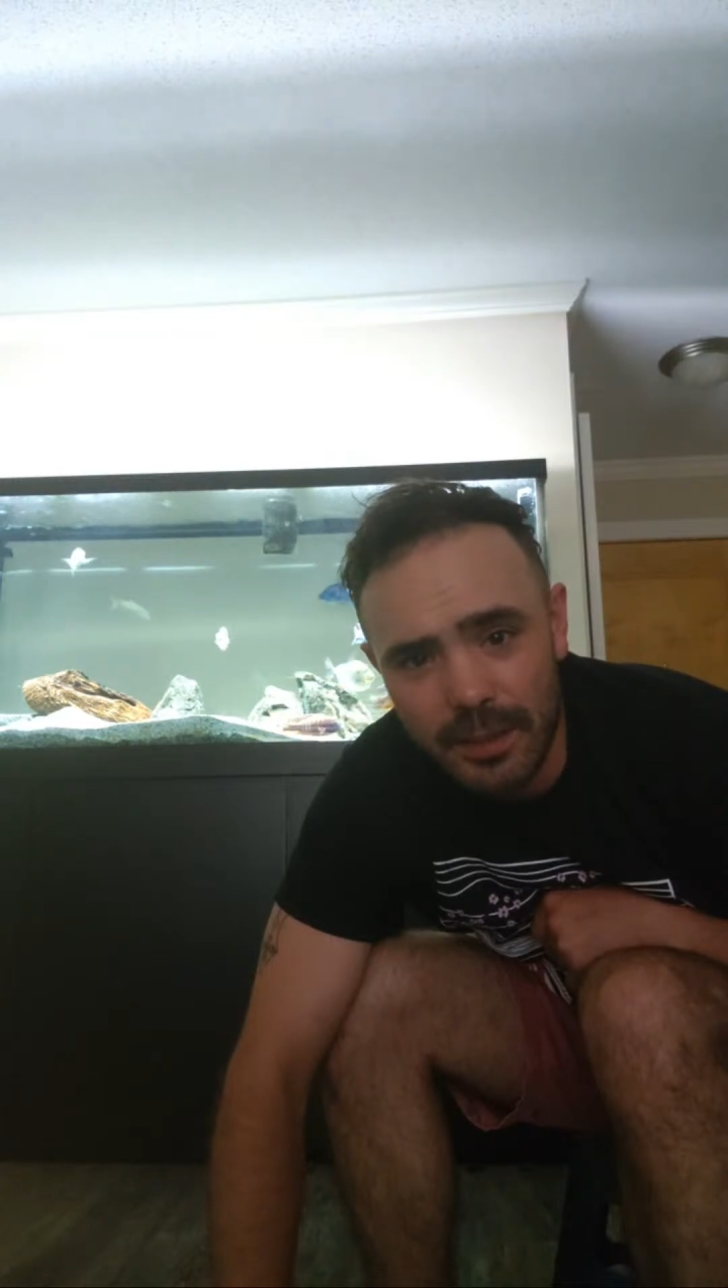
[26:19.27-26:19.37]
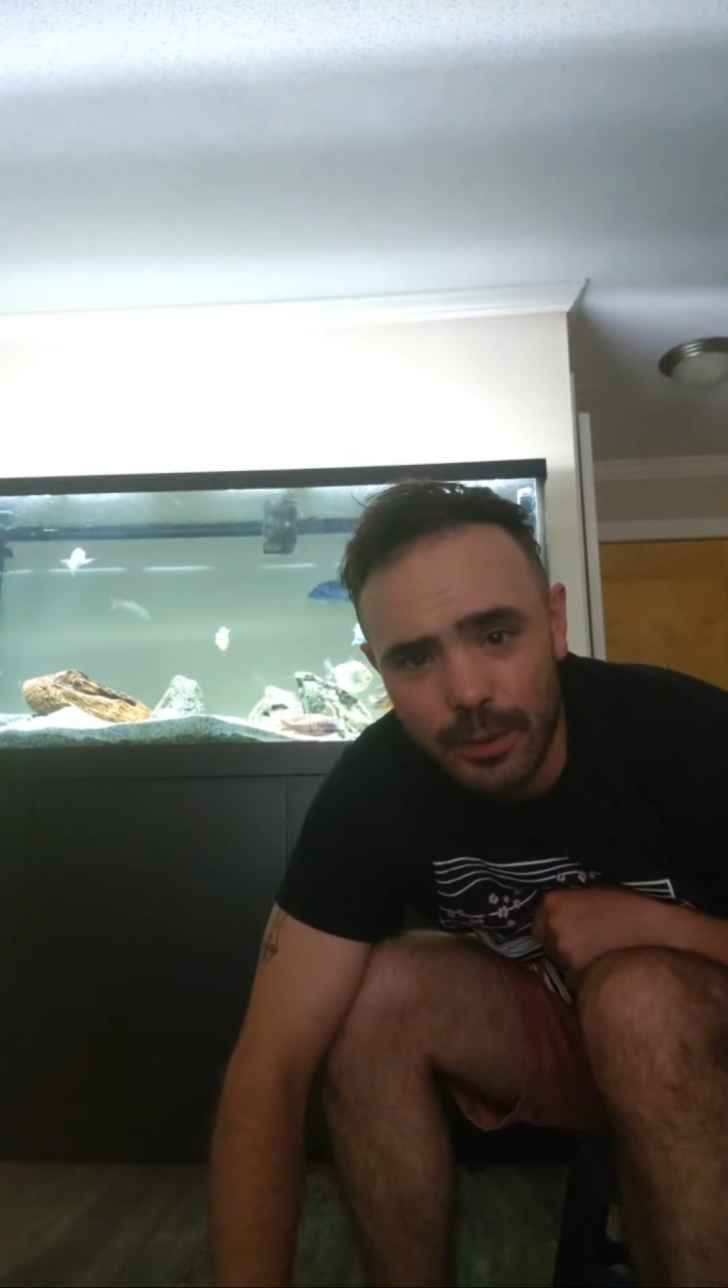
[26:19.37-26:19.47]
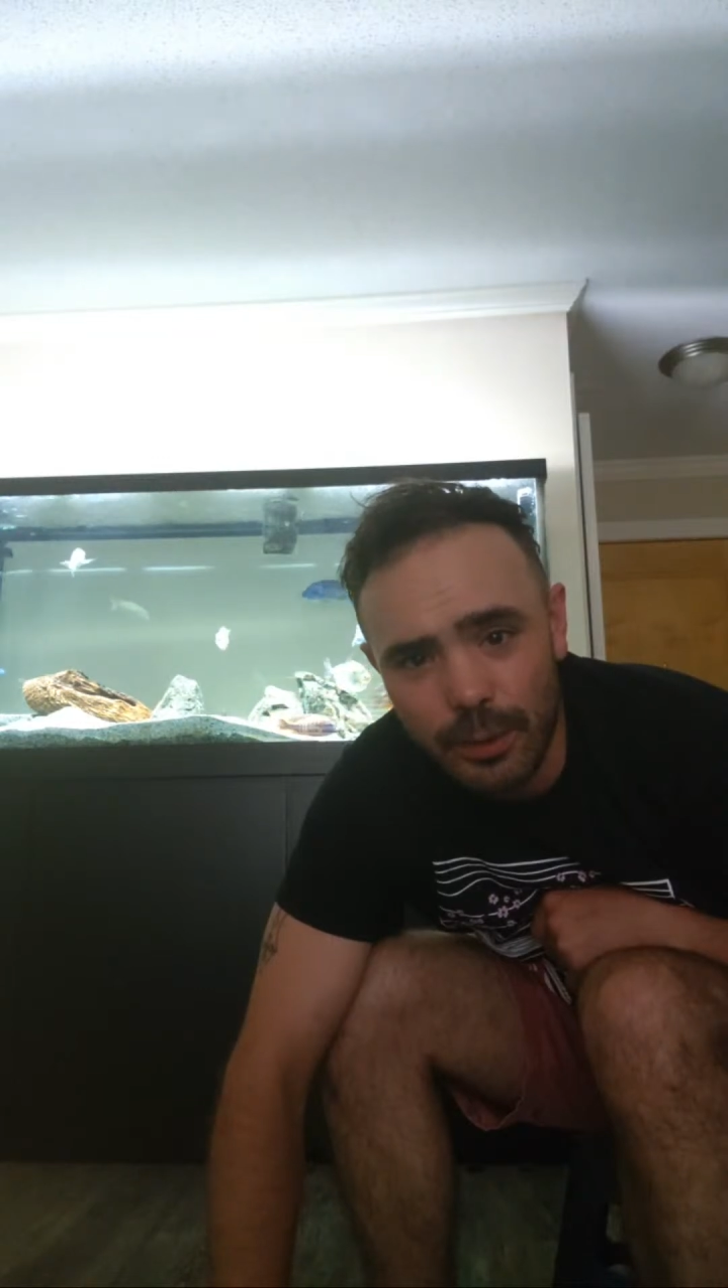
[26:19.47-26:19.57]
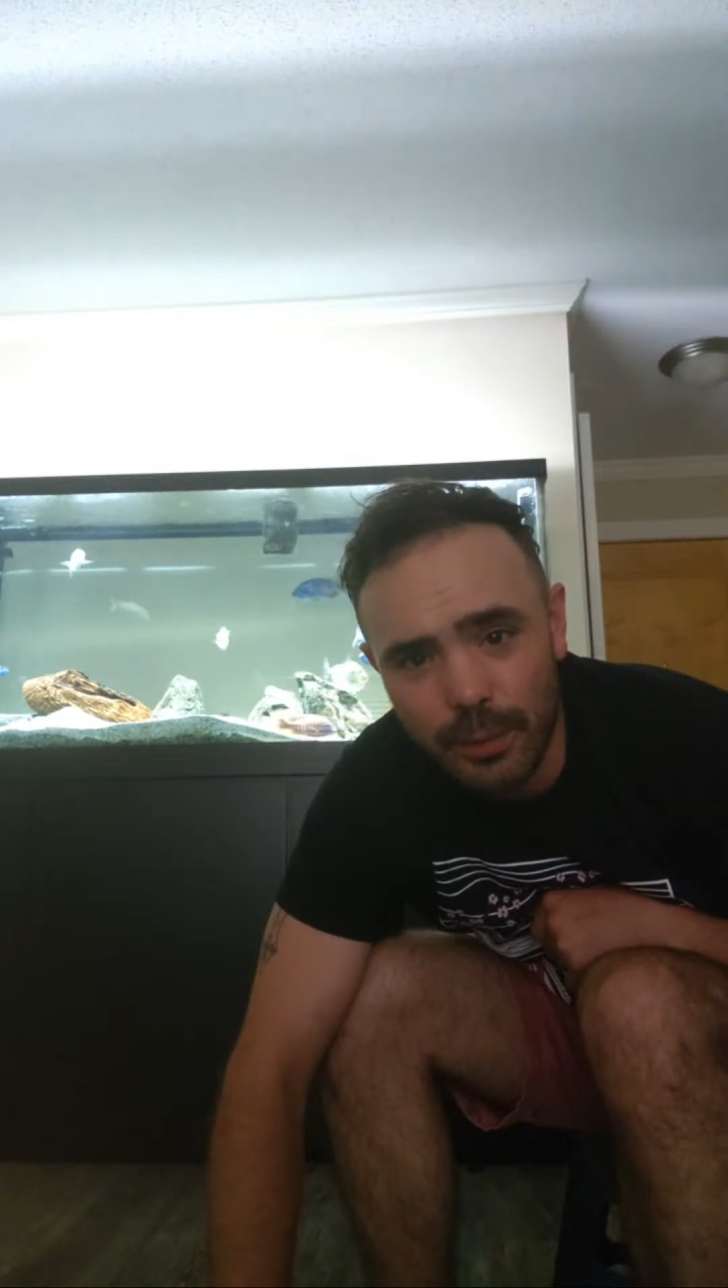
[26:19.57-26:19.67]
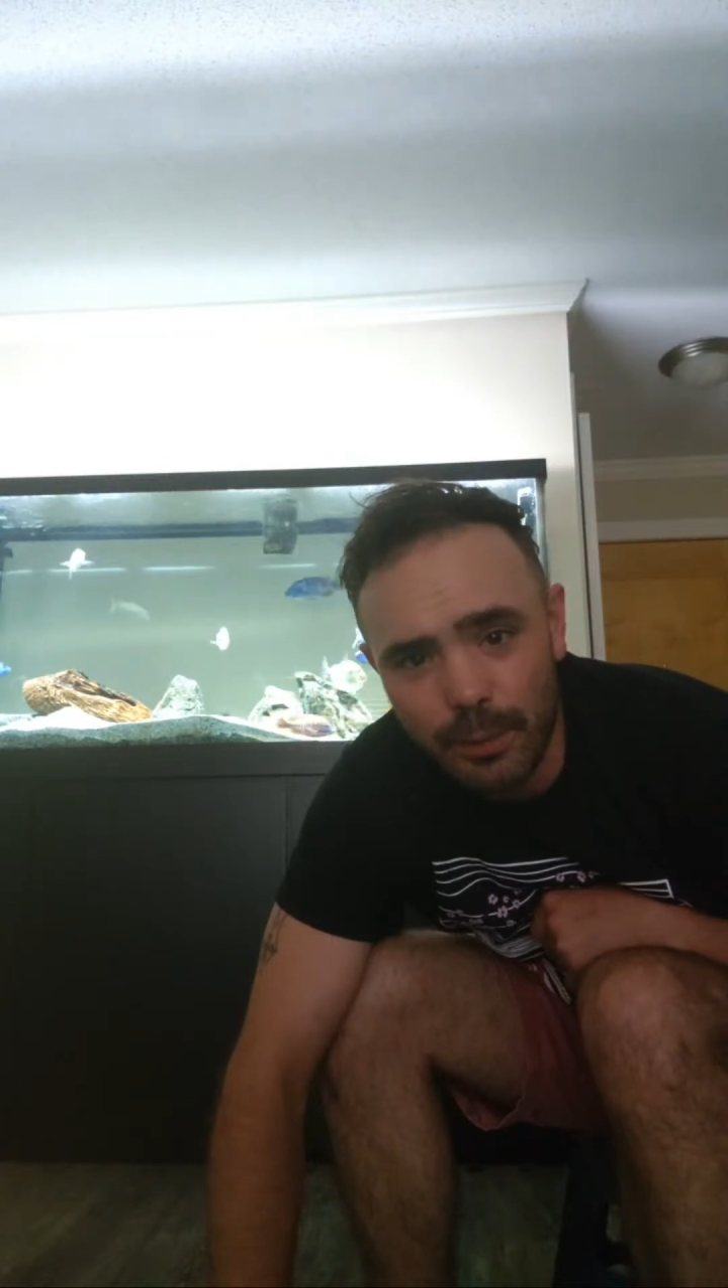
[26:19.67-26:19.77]

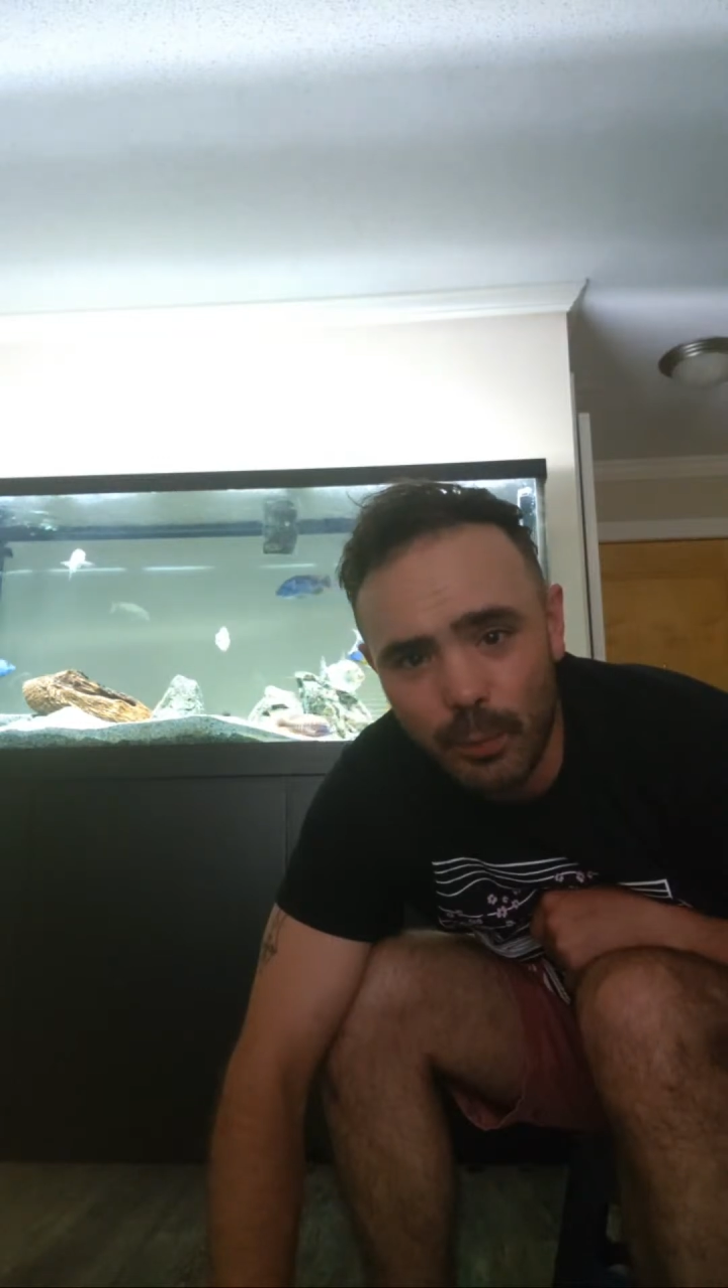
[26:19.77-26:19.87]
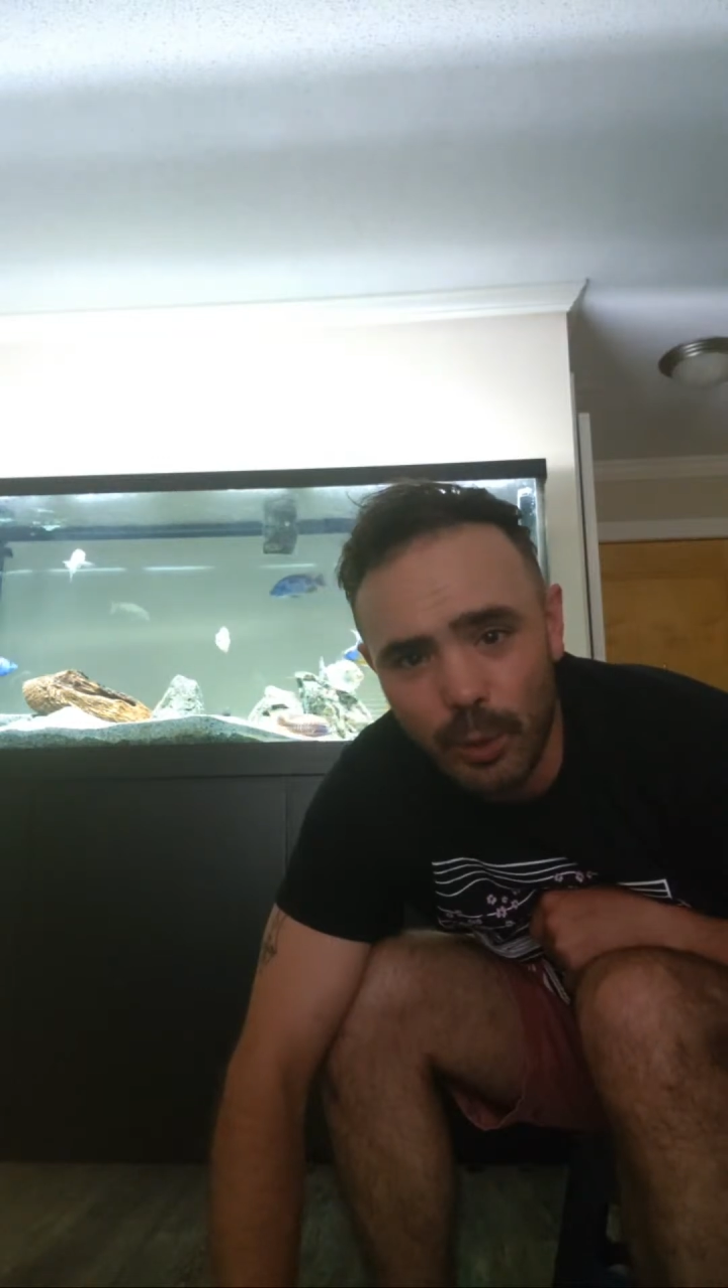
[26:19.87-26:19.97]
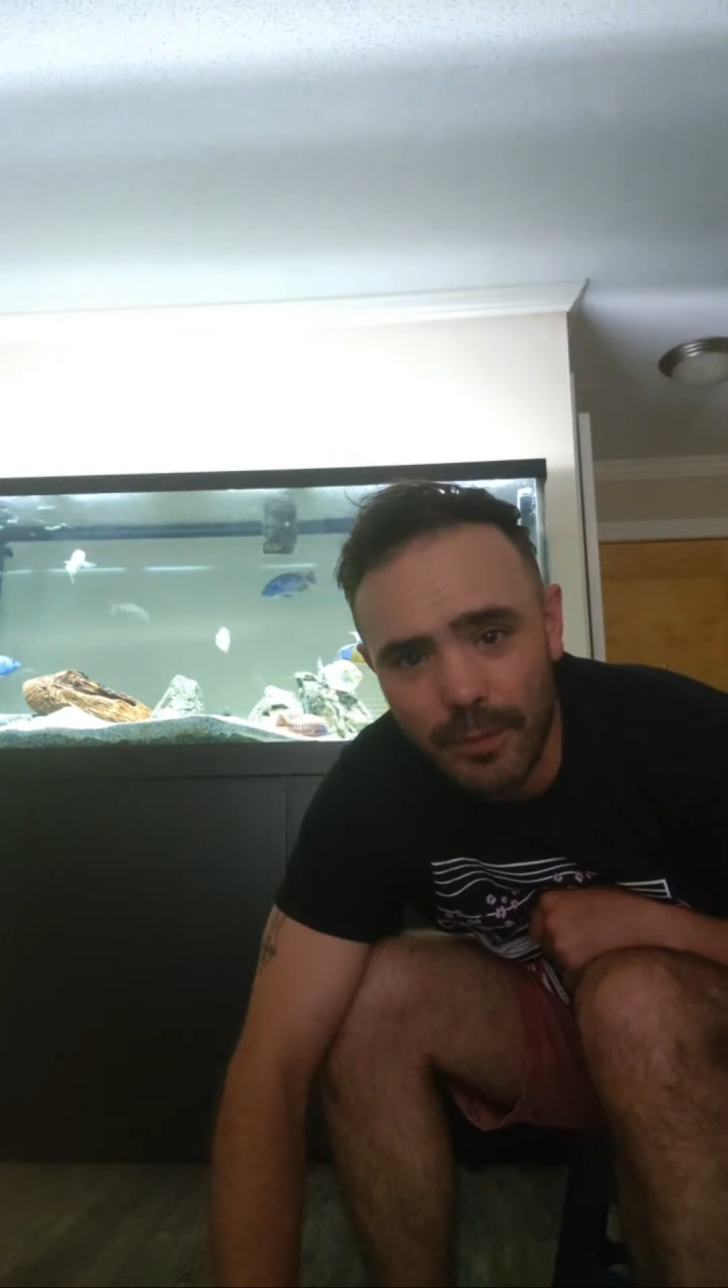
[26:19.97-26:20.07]
you're more